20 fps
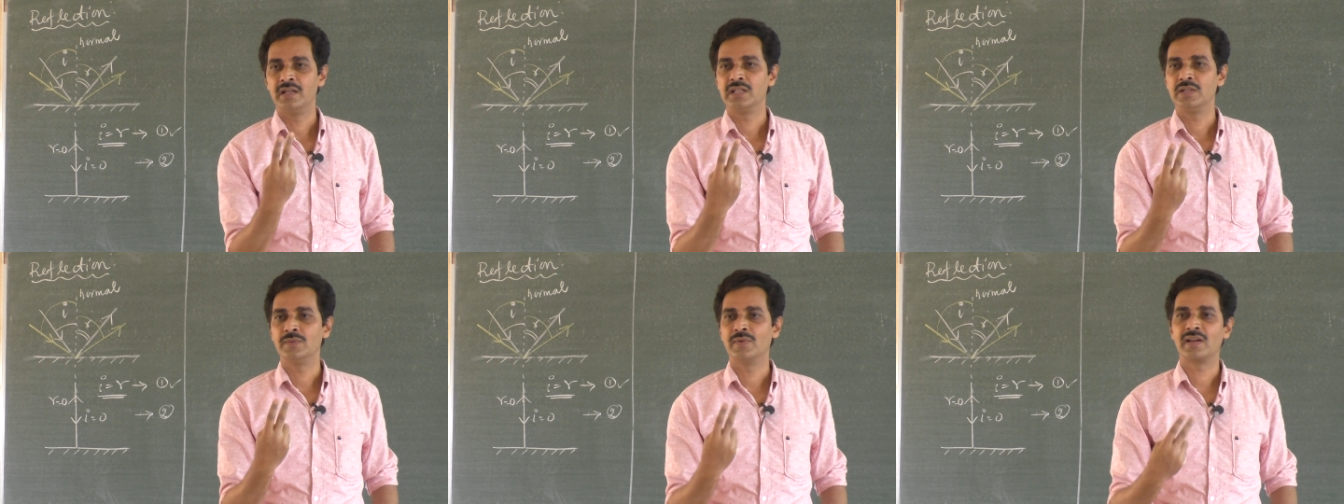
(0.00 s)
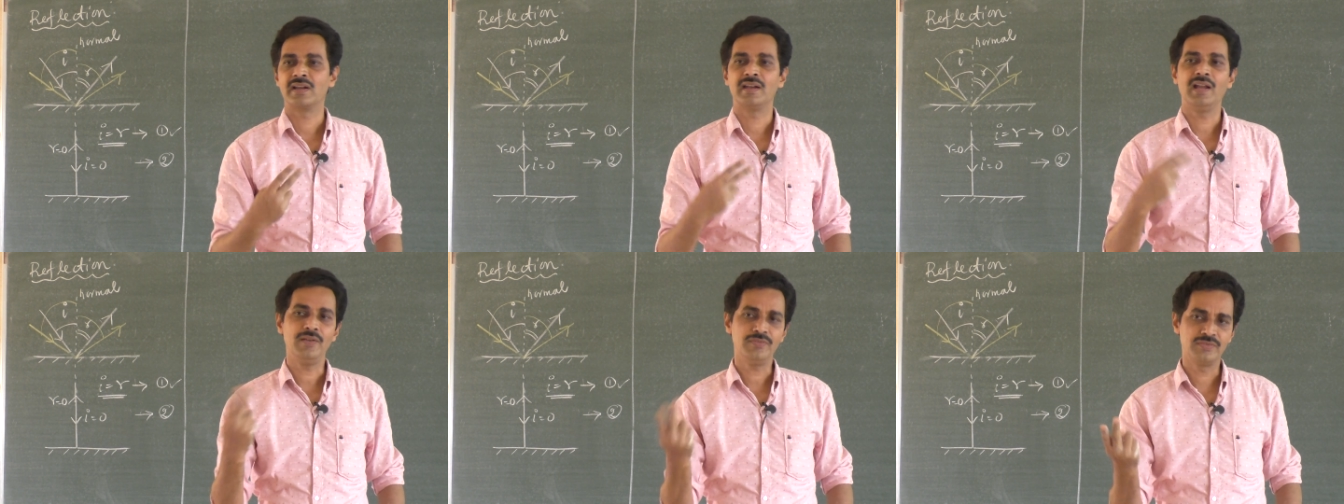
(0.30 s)

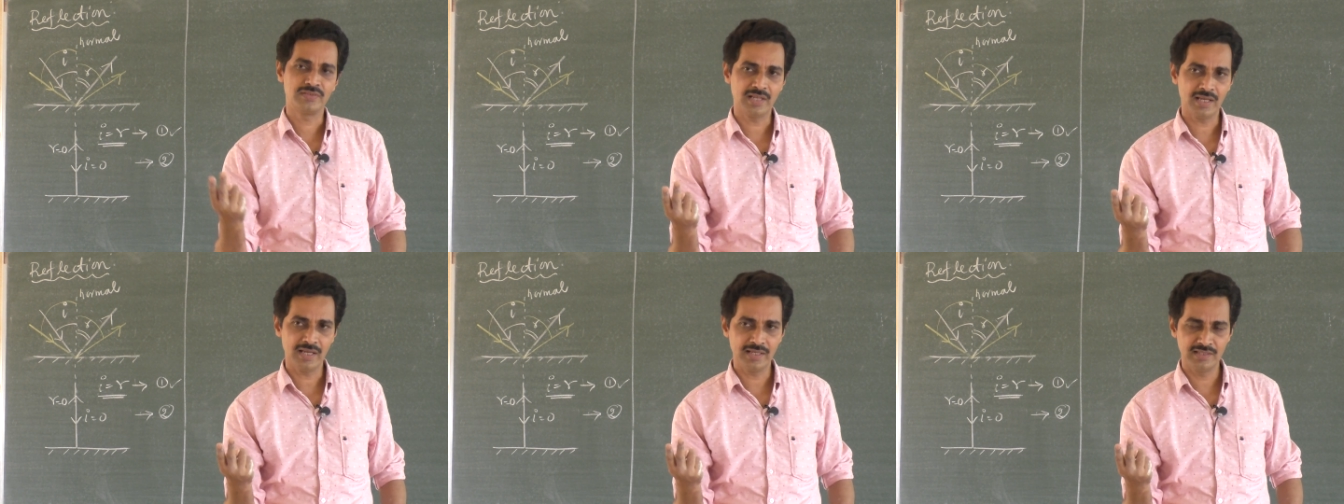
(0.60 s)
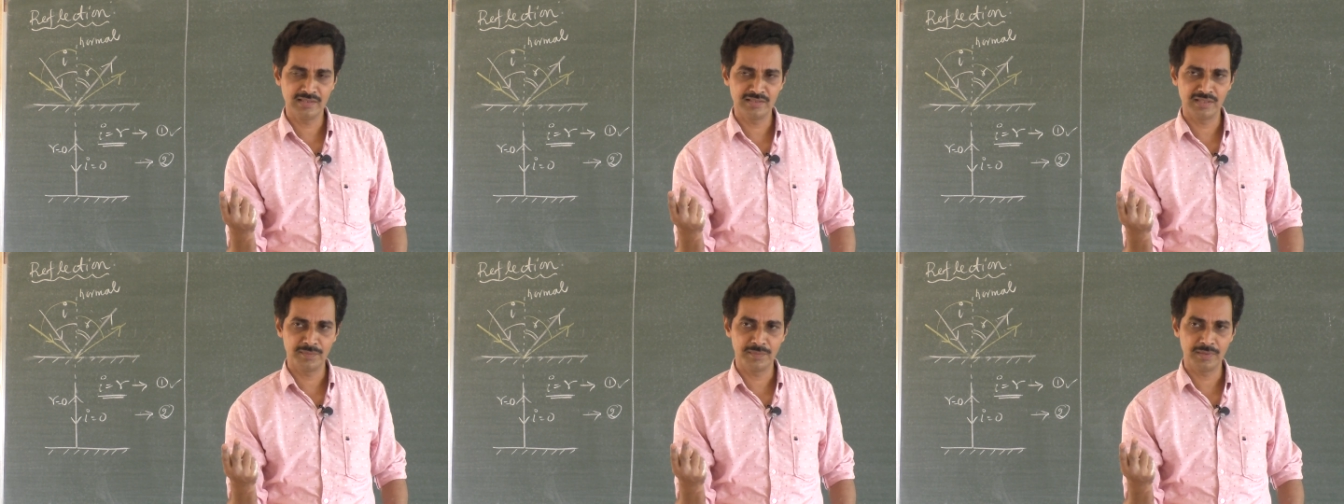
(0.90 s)
Your left side
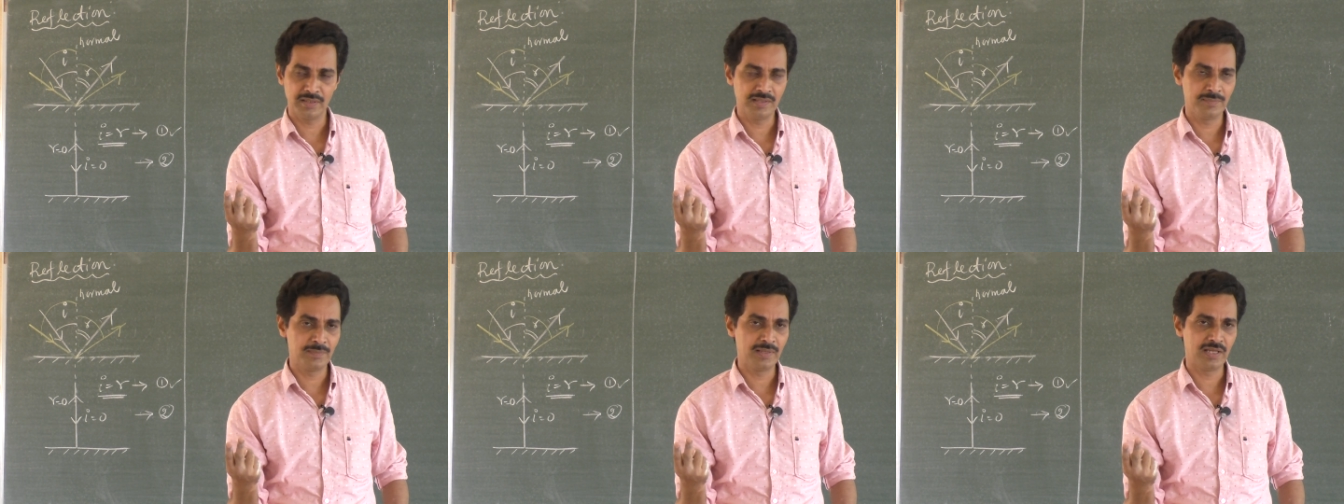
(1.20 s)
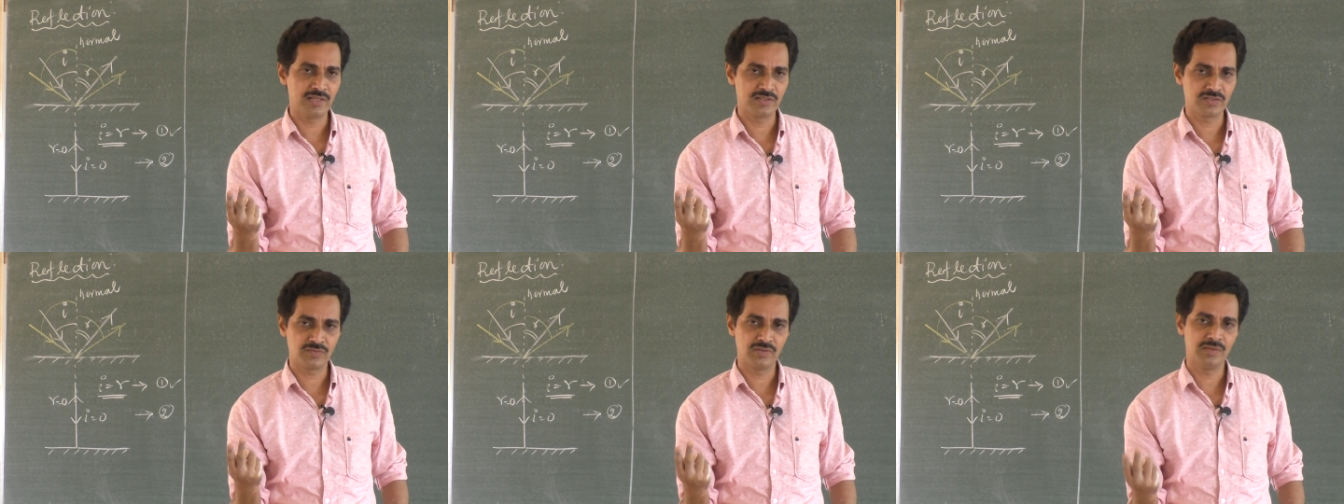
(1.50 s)
in the
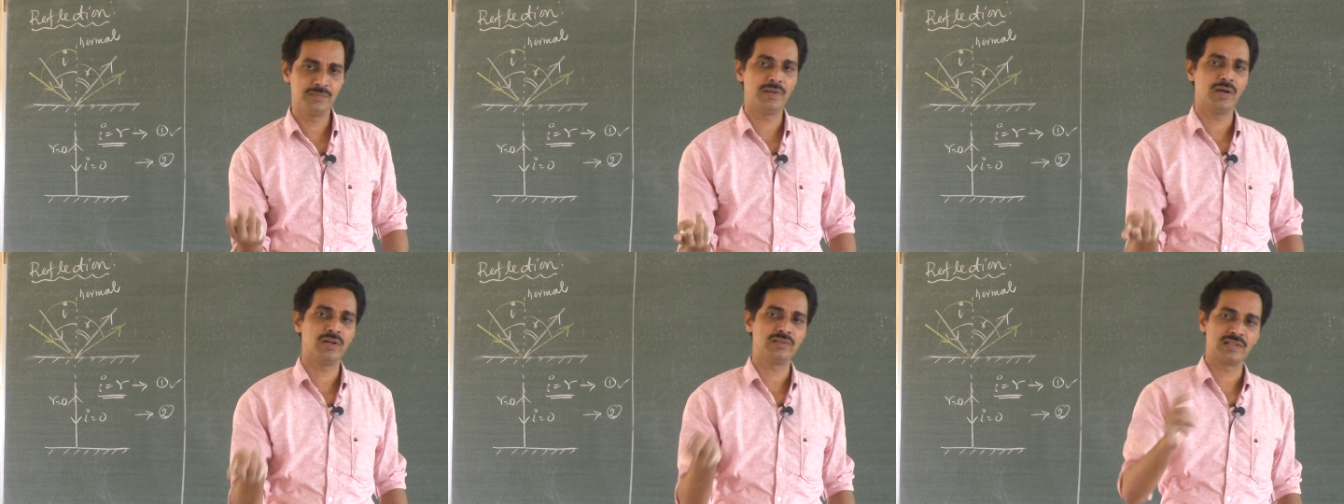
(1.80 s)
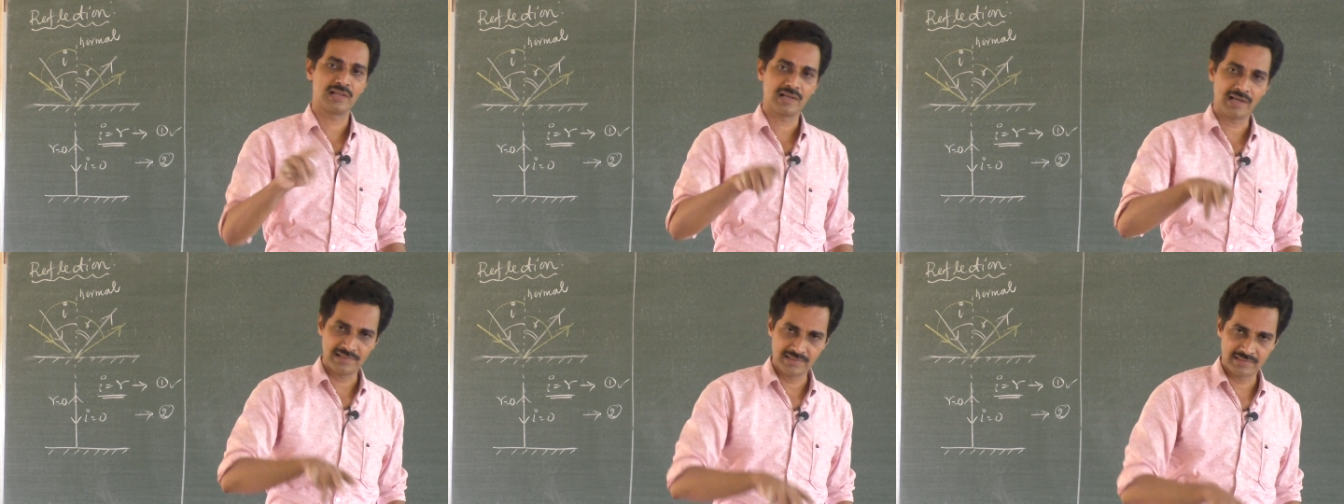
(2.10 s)
image will be on
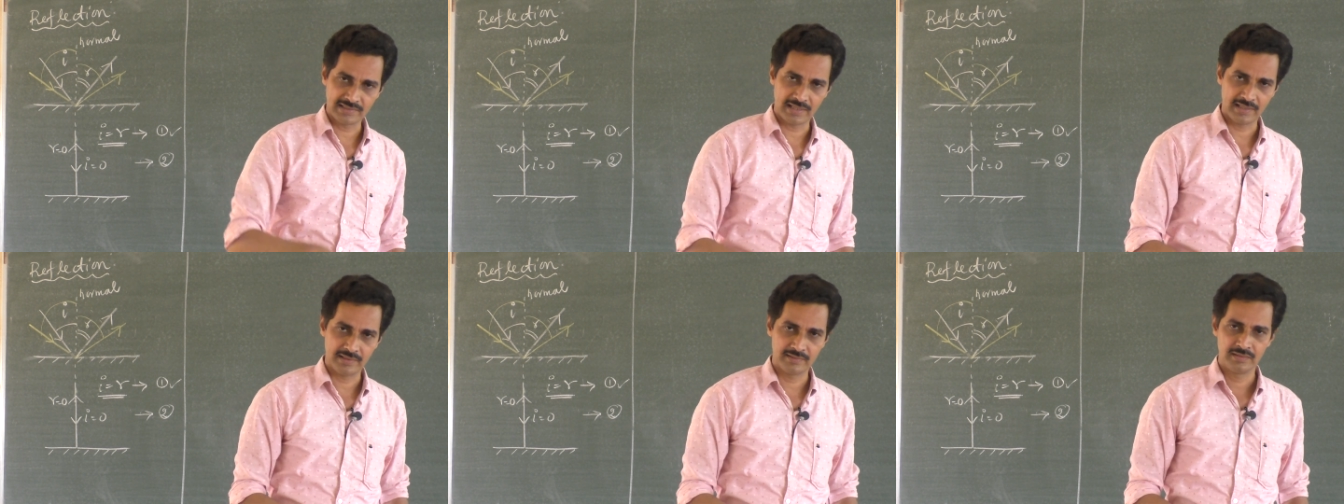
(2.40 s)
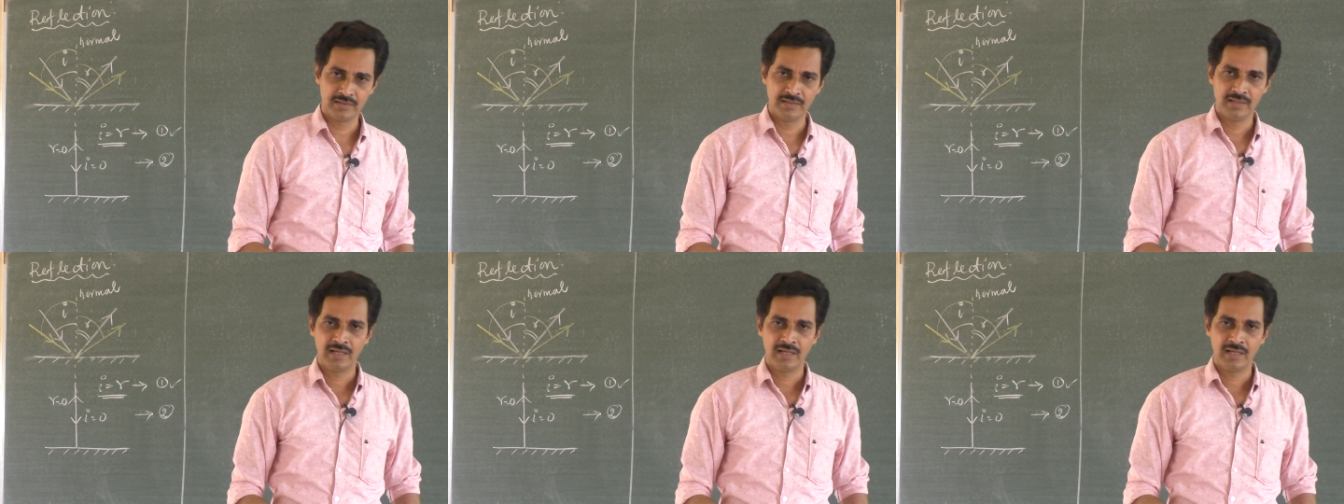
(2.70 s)
the right side